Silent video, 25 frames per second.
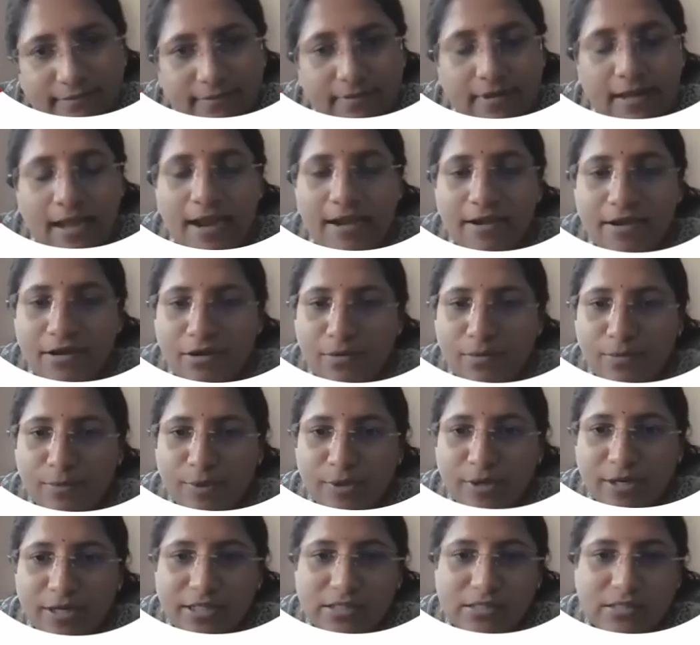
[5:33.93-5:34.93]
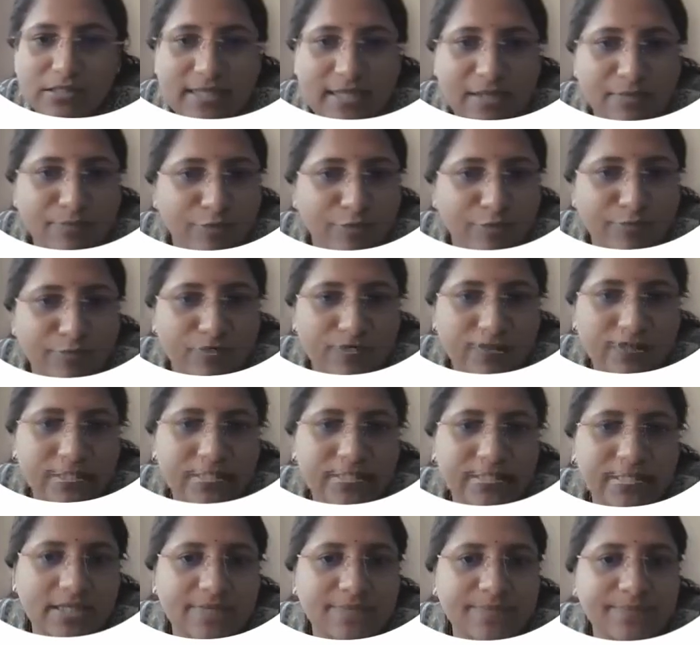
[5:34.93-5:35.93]
entrepreneur in seed
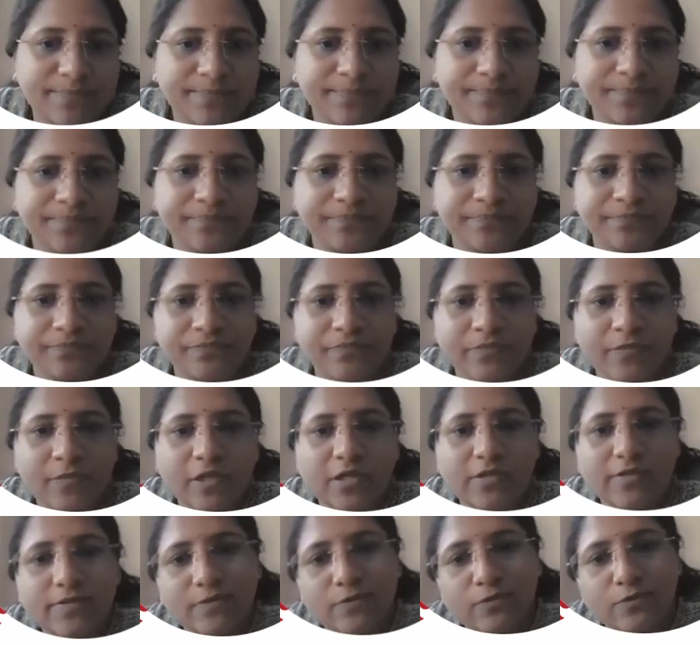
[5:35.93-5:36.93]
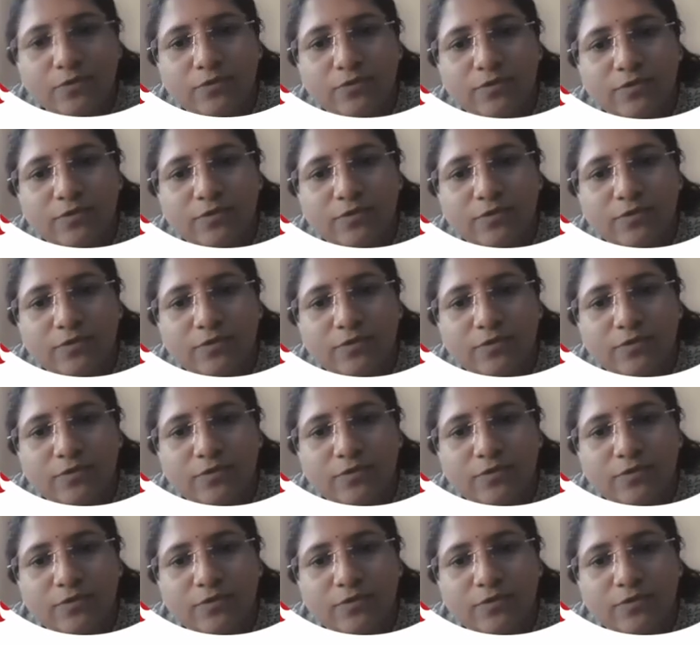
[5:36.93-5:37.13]
processing. So